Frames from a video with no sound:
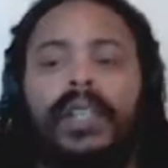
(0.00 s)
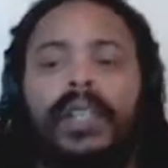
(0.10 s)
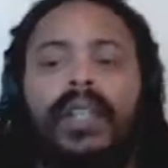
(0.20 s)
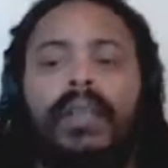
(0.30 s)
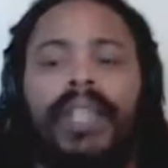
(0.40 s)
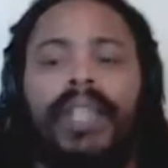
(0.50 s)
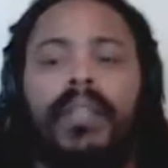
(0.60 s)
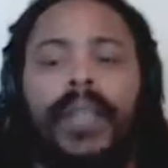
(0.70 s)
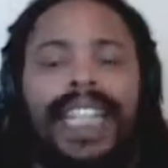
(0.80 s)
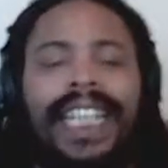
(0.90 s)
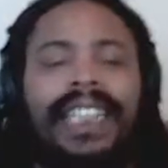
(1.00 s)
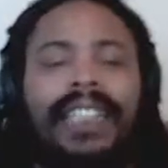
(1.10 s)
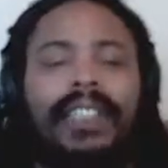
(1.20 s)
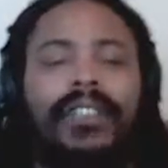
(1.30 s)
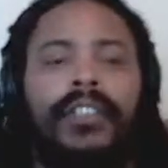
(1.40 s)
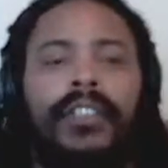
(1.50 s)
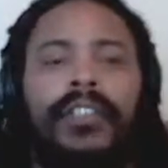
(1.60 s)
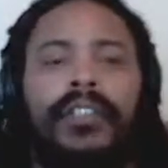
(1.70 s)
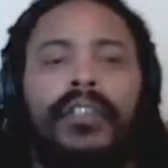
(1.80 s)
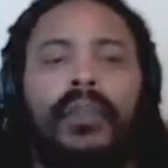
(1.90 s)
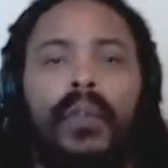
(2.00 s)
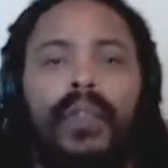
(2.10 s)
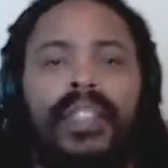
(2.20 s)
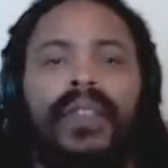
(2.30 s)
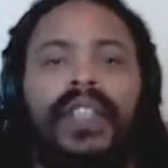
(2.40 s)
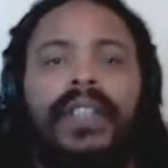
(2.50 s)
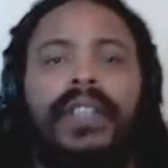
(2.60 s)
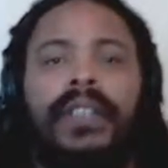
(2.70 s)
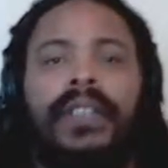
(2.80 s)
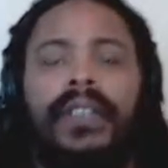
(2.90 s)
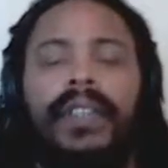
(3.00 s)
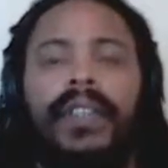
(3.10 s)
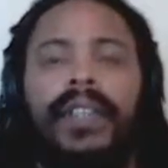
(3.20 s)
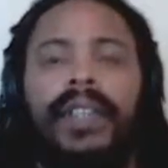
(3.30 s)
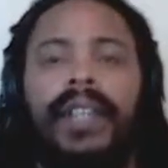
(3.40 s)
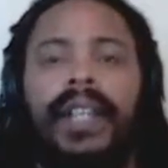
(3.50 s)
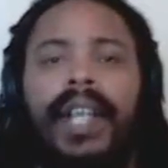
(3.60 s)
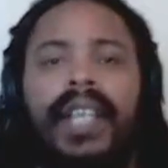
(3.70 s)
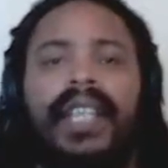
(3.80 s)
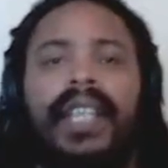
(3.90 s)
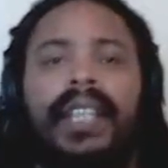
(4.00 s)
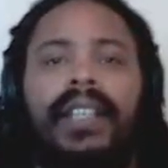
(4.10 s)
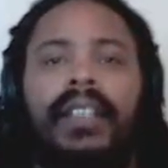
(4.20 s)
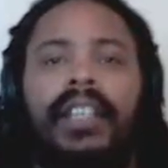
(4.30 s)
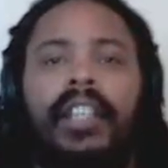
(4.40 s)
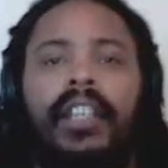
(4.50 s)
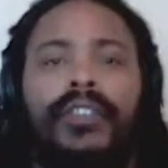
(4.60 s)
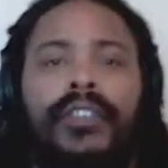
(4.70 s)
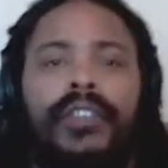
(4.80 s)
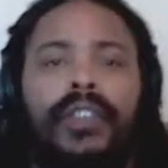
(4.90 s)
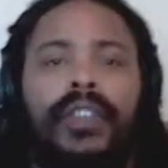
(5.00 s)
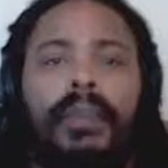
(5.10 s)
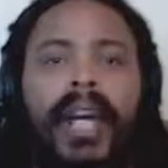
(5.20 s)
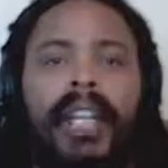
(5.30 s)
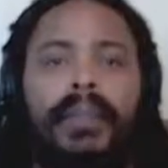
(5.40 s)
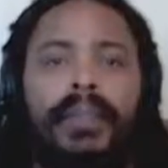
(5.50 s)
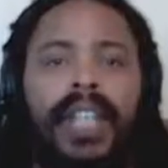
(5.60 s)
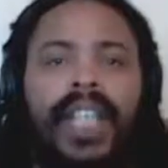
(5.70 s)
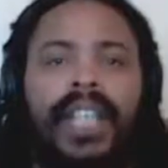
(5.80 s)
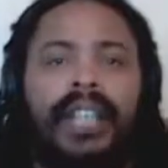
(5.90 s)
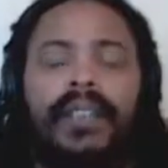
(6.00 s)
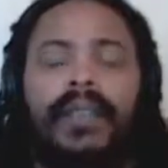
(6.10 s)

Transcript: it wouldn't be so easy to turn you towards fear. I think the closer to the bottom you get,